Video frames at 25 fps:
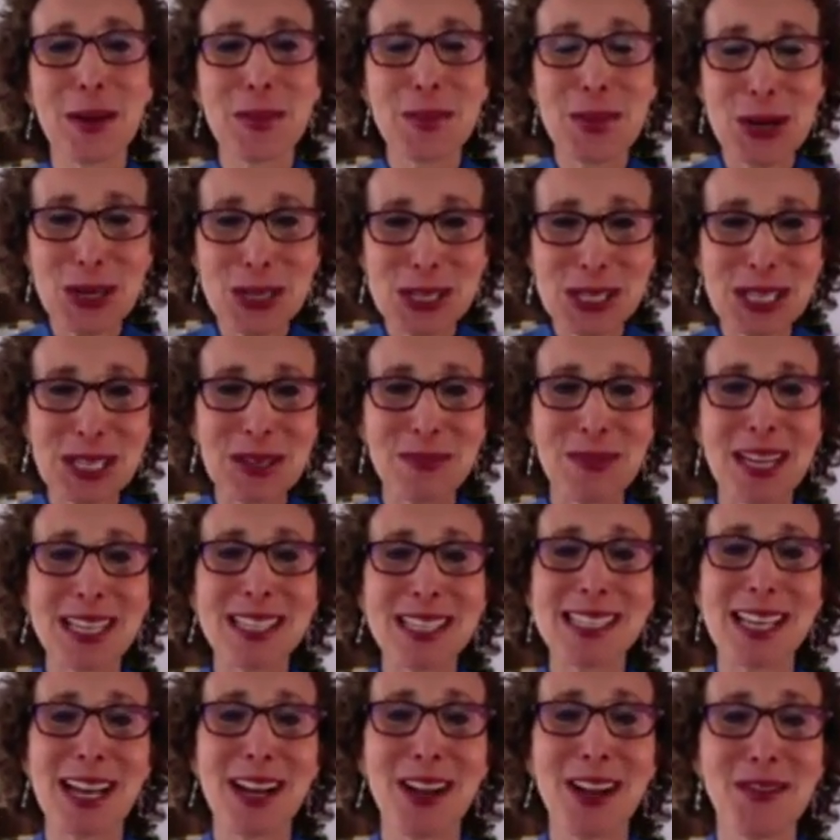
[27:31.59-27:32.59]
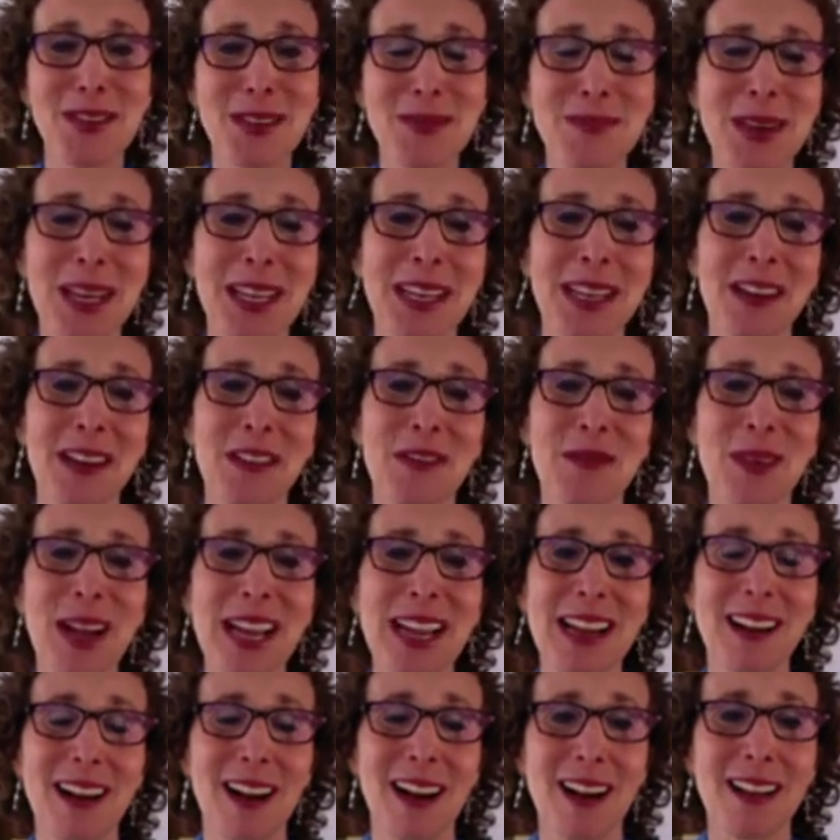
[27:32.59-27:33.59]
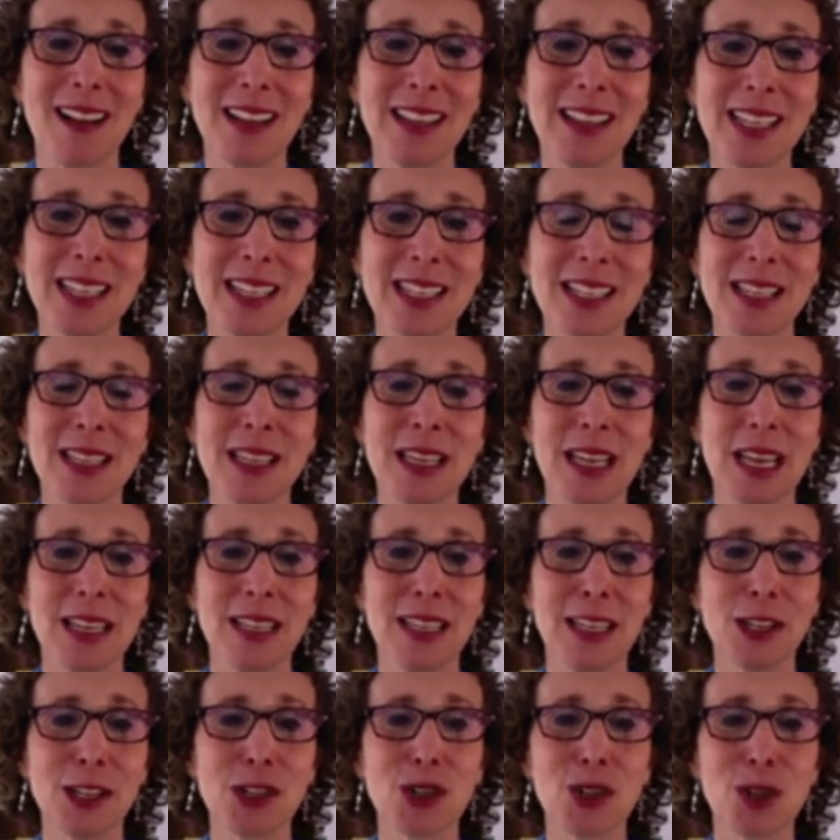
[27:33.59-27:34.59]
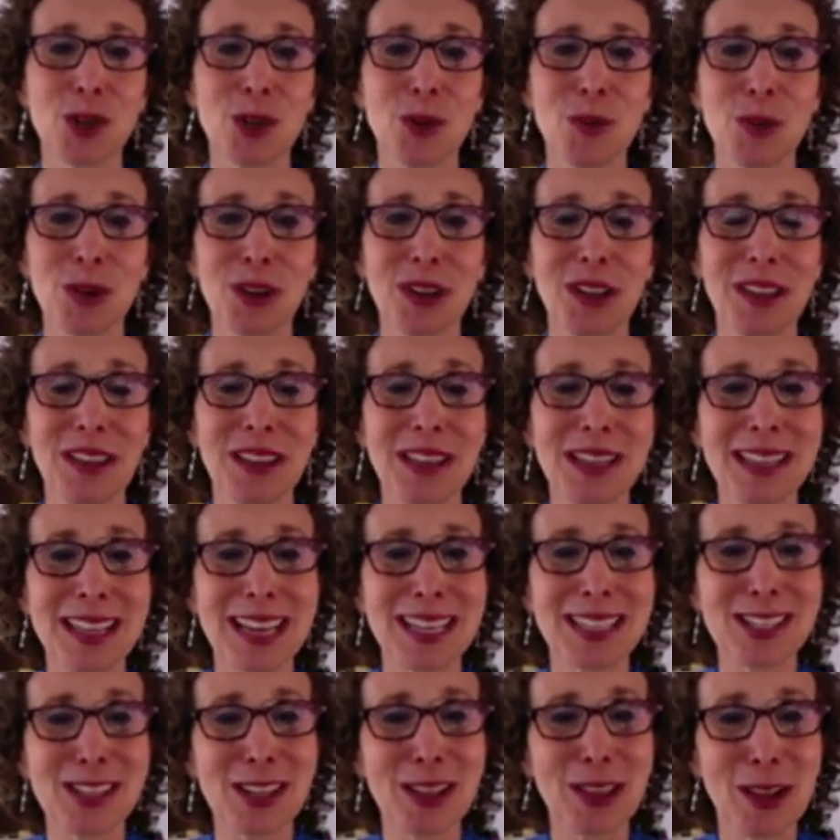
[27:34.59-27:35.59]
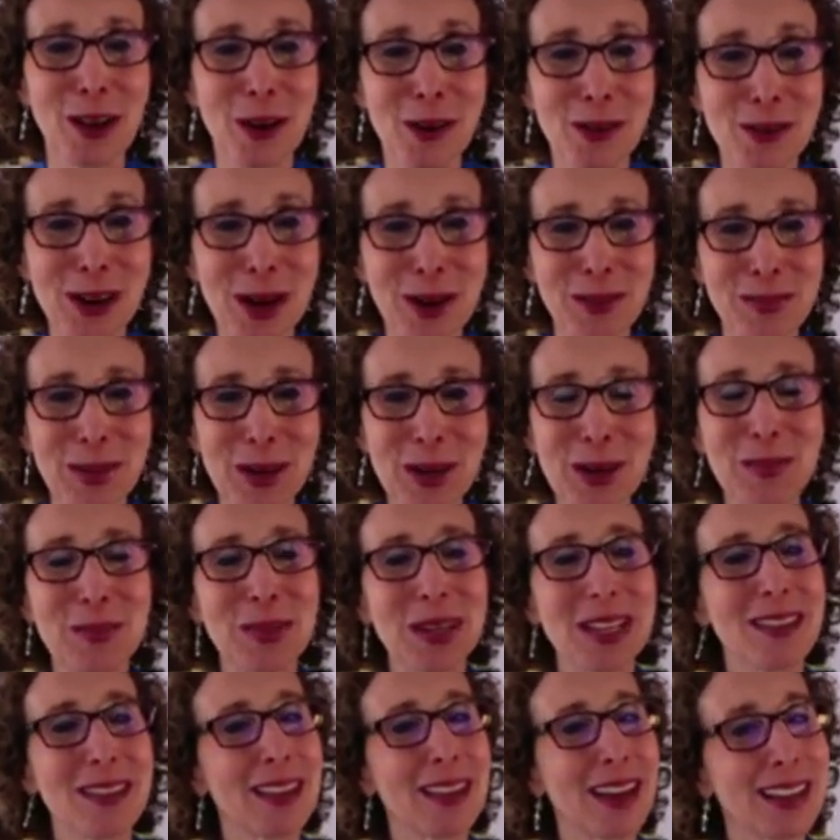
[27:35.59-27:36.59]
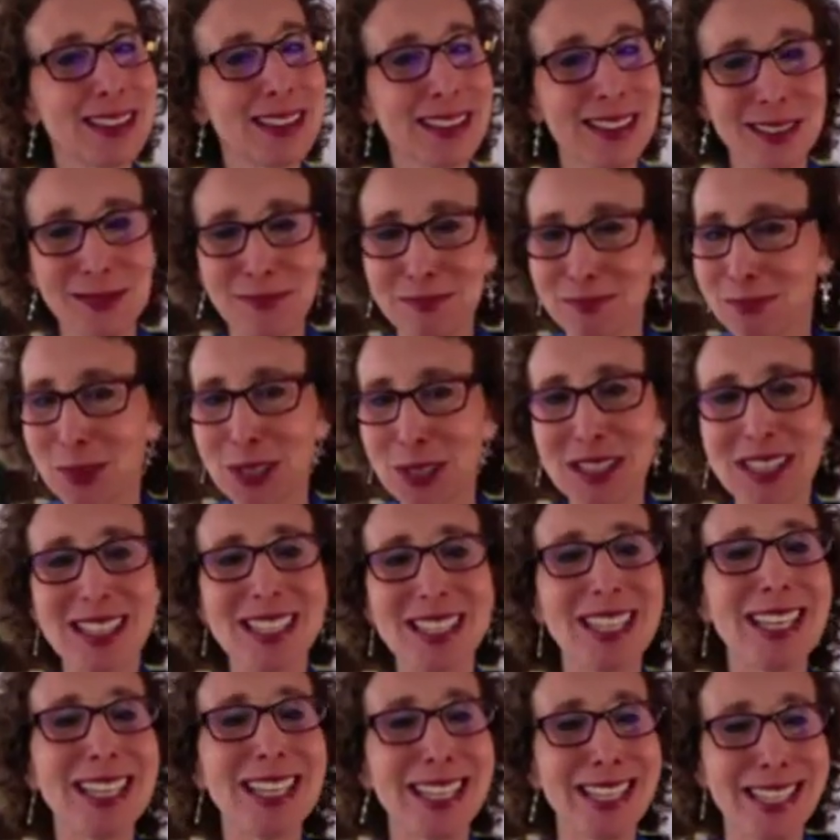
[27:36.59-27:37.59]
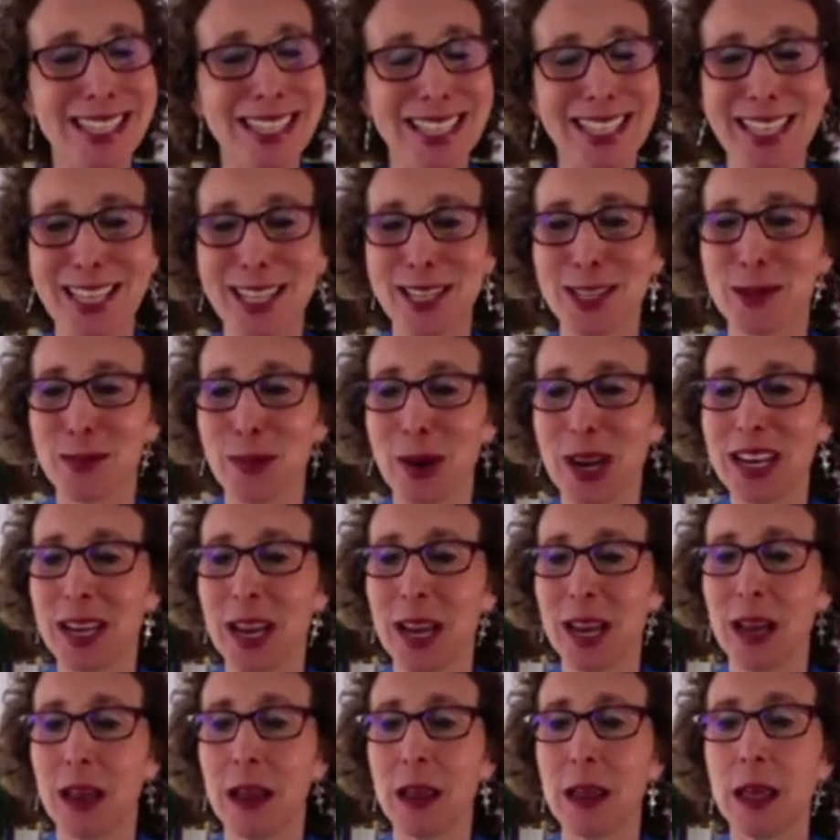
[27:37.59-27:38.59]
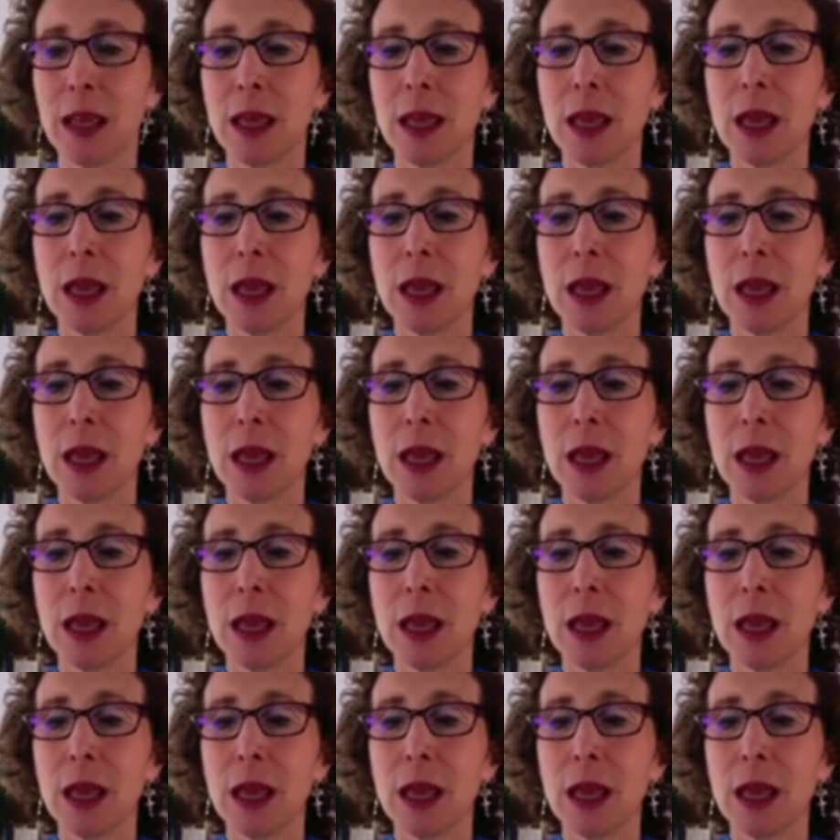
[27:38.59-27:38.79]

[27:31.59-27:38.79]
Personally, myself and many of my colleagues in the ADHD world think that's a low number, but that's what the statistic is right now.